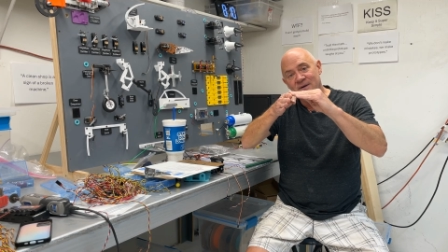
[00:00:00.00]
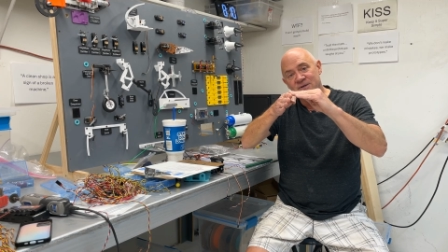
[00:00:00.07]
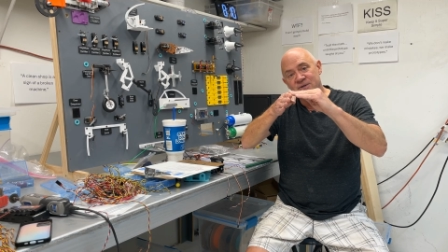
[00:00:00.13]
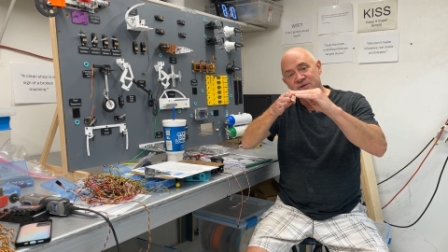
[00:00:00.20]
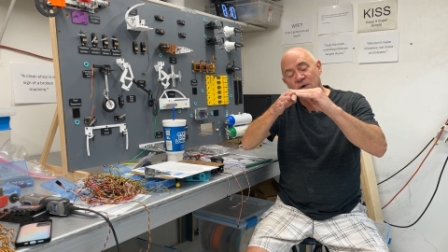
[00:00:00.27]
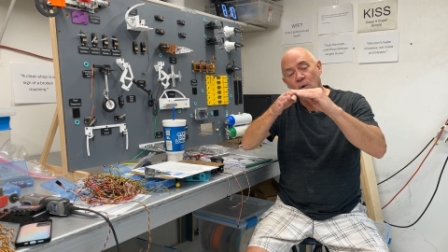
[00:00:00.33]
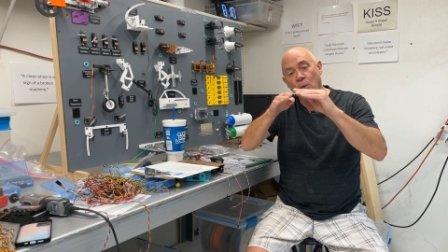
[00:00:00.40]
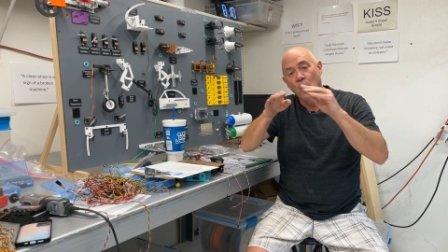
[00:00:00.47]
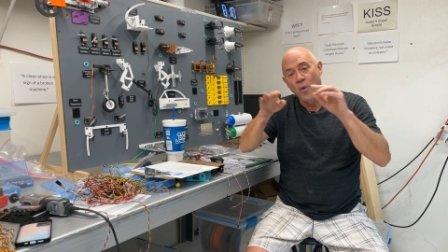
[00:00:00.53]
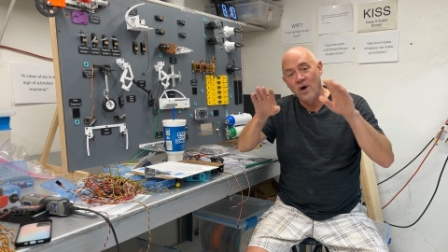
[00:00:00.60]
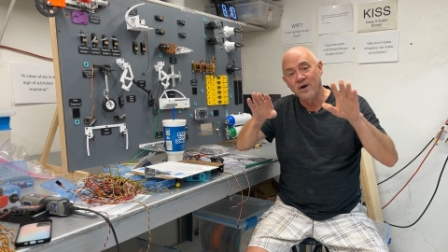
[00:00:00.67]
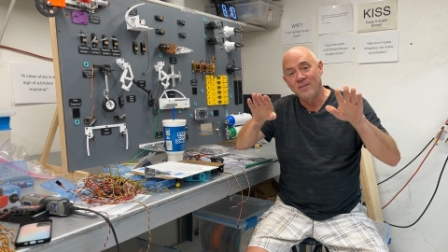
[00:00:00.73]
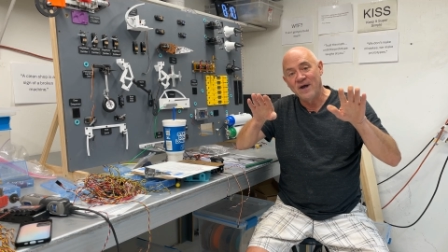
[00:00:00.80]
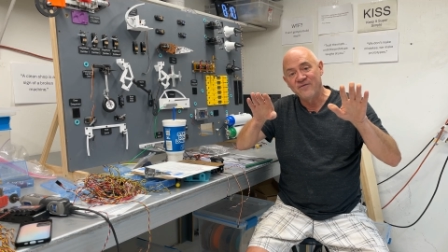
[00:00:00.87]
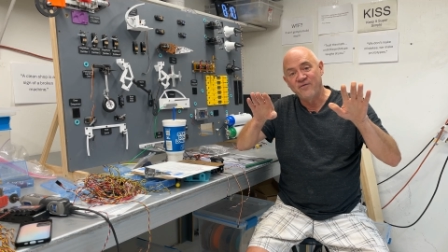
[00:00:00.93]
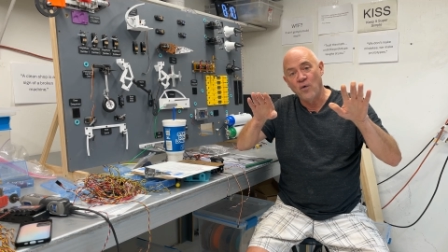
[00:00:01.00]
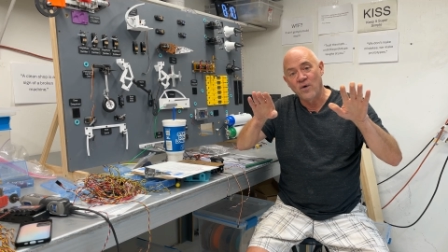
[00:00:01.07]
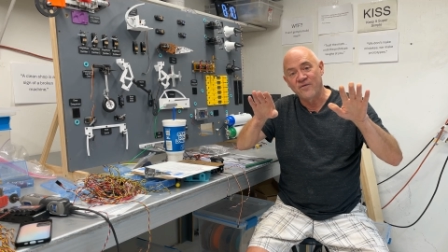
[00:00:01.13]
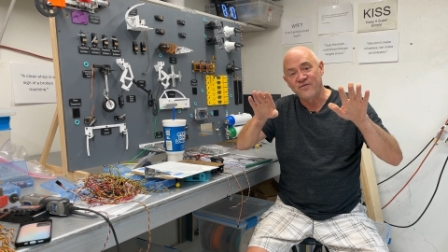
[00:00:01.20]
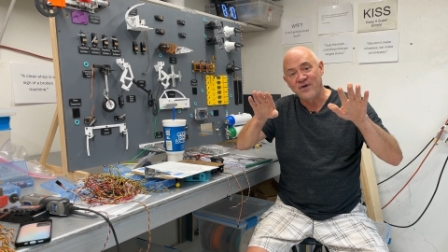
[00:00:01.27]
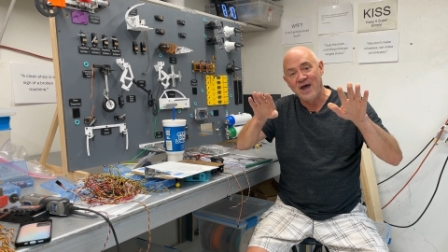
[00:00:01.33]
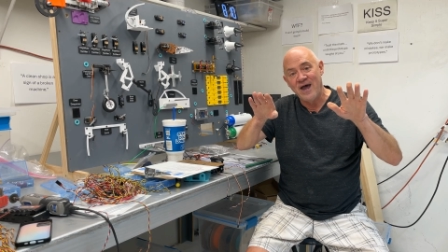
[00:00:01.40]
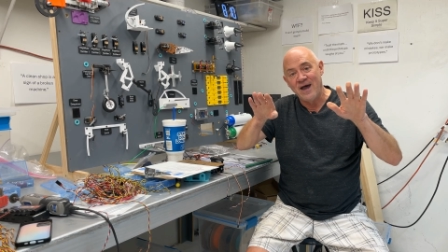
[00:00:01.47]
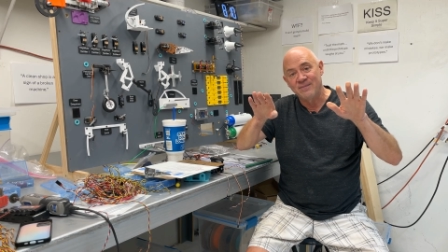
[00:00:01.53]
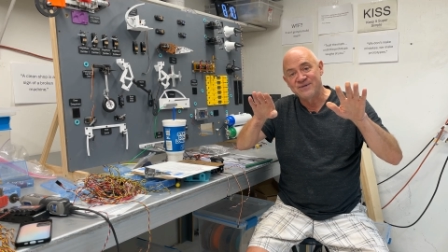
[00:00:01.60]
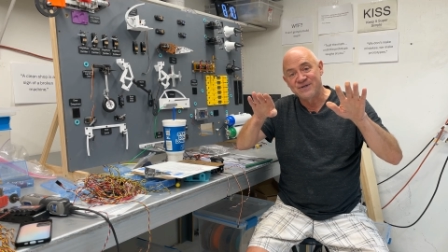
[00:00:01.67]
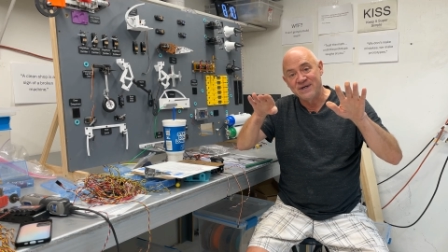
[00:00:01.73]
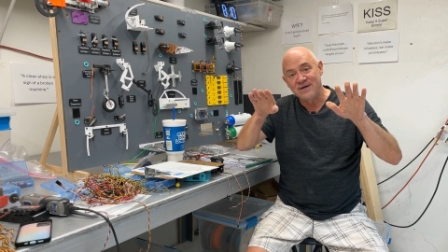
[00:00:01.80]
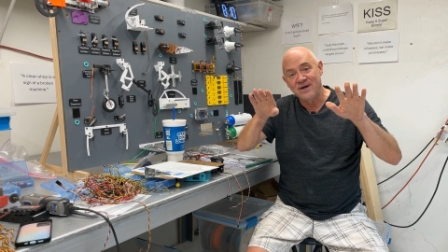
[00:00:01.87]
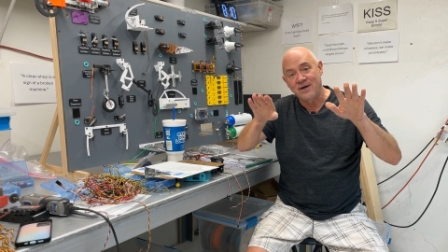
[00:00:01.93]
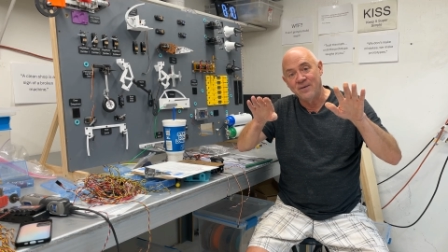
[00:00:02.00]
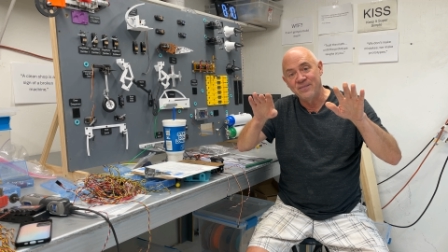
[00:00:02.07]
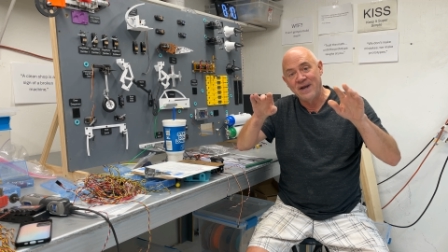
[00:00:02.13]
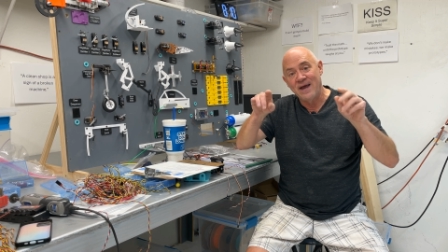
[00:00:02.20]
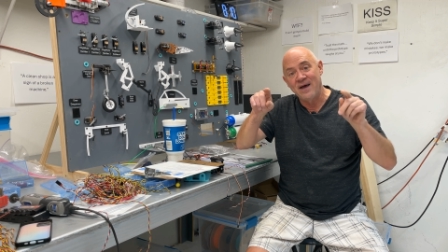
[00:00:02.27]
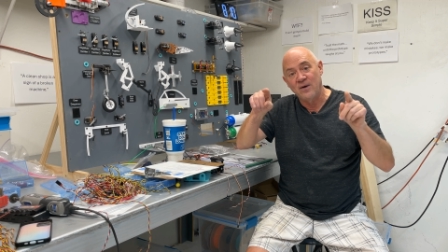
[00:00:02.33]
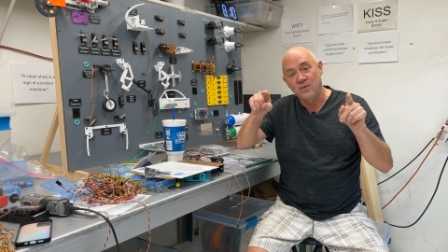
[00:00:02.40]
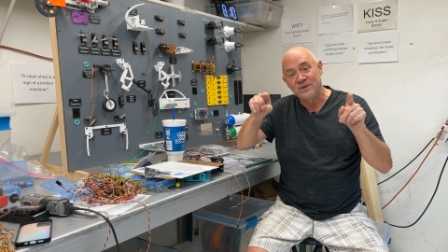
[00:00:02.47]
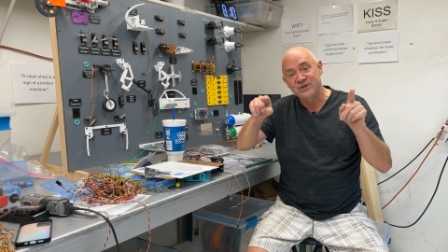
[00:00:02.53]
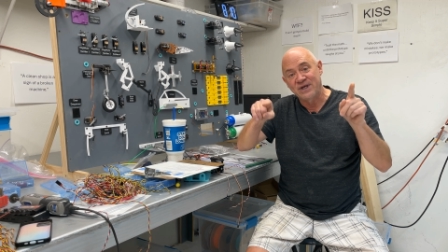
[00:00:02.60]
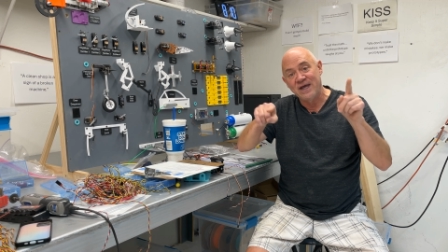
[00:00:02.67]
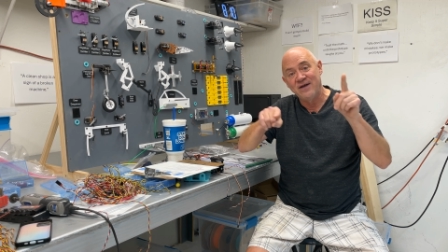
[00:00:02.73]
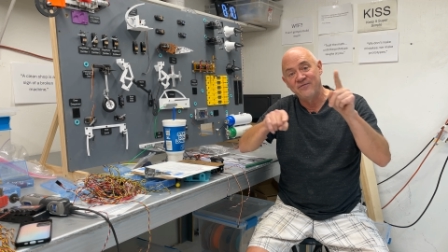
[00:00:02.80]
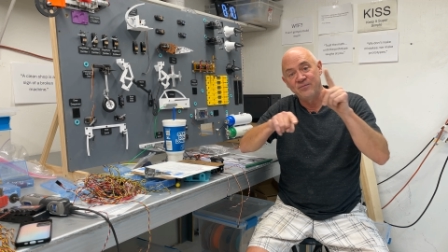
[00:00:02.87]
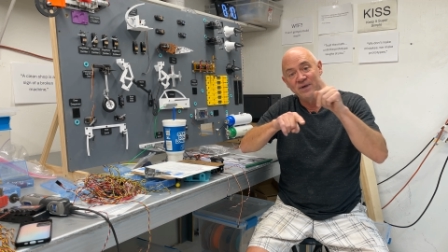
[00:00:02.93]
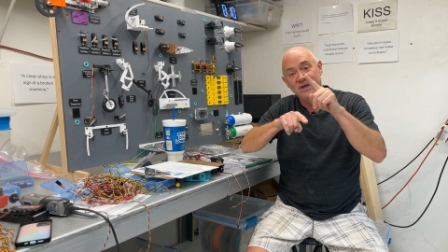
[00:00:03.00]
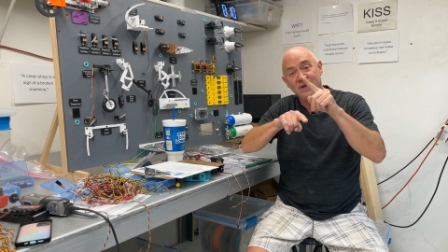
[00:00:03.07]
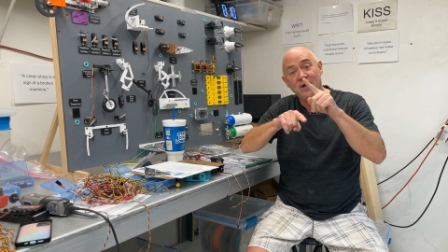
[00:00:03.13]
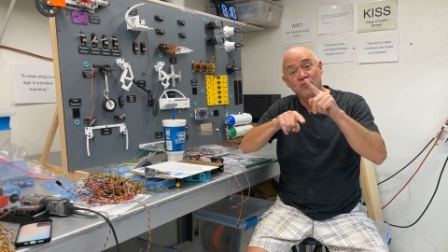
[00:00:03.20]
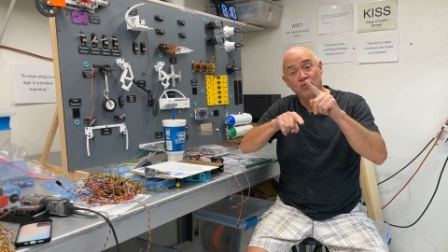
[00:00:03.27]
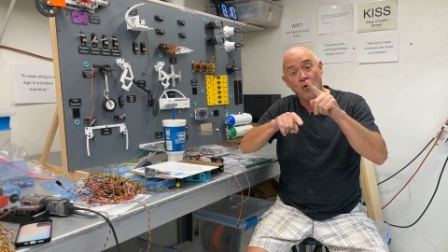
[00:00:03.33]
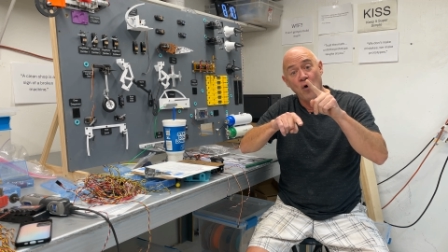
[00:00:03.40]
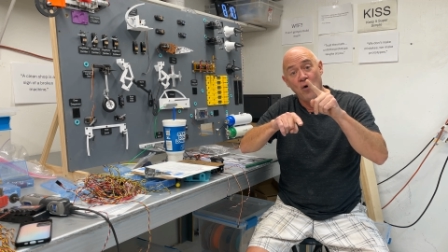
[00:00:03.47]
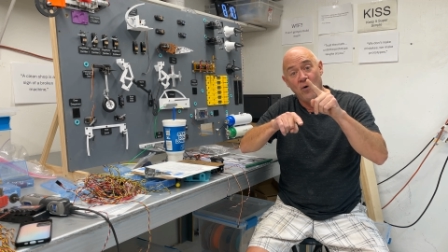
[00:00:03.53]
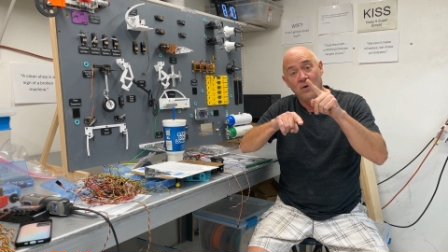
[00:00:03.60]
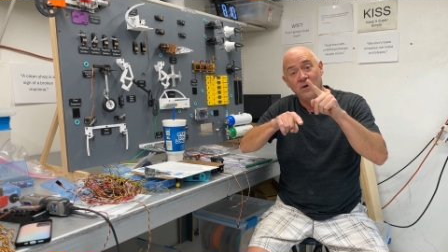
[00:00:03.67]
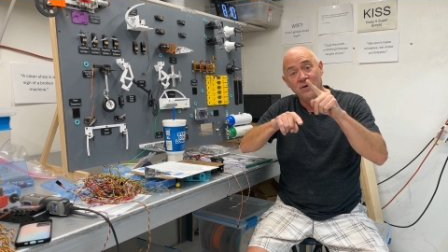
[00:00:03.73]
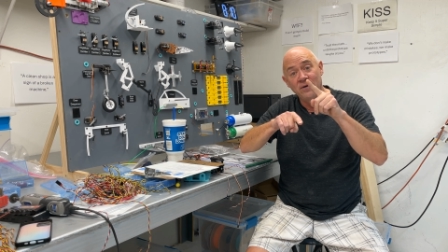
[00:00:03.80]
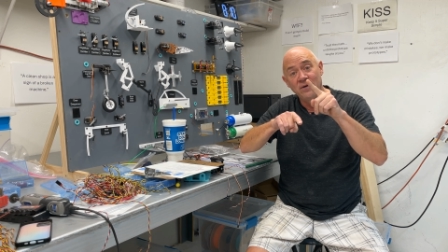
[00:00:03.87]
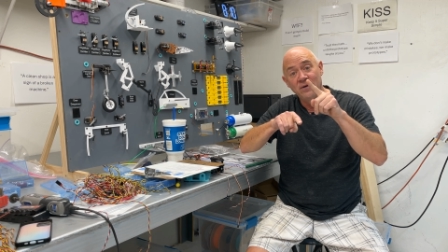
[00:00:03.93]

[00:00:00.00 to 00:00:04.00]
So one of my four flaps didn't come down, which gave me roll.